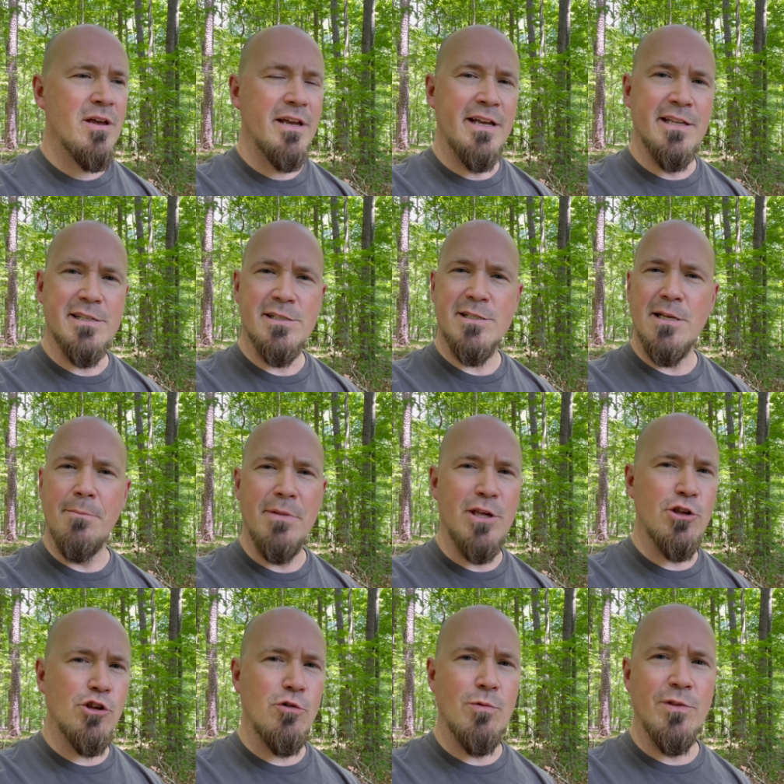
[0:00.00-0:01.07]
It's some
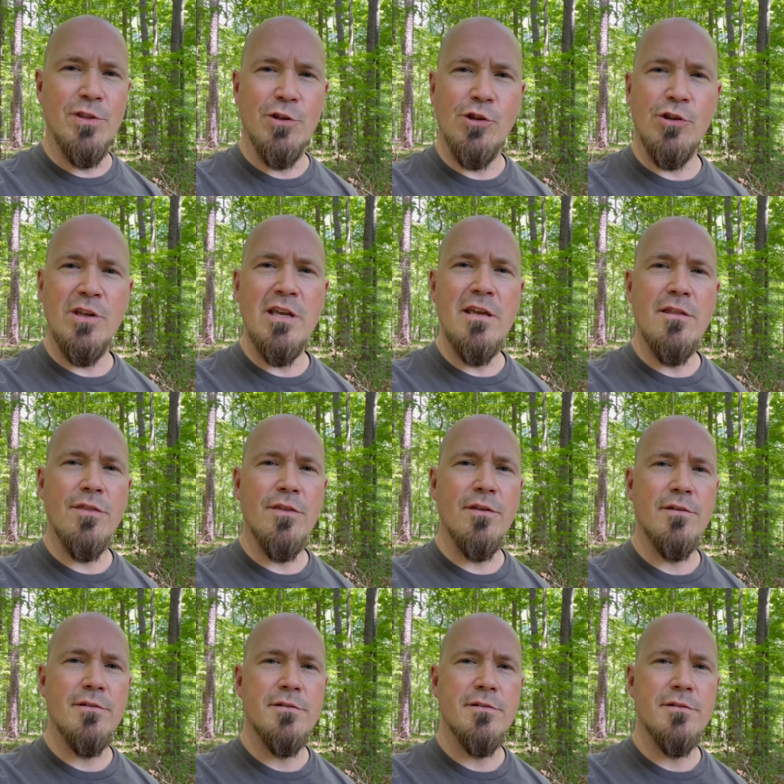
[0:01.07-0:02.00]
issue with the sheath,